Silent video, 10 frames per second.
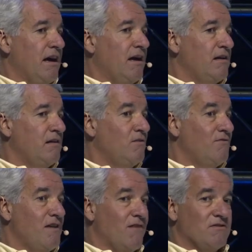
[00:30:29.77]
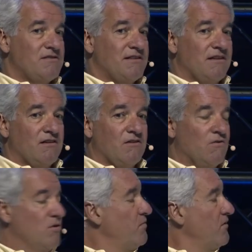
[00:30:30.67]
And you've never seen a
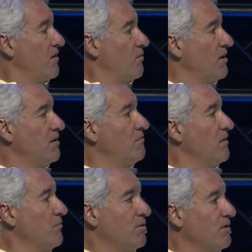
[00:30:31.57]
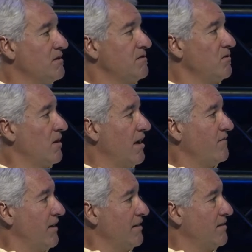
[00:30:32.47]
group of committed employees in your
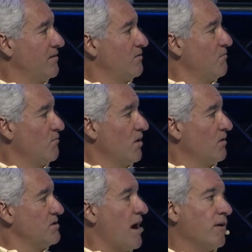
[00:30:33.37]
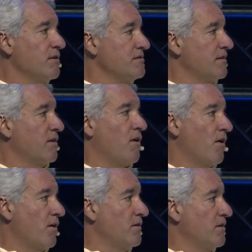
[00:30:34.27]
life like this work tirelessly and
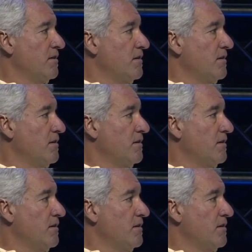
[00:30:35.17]
hard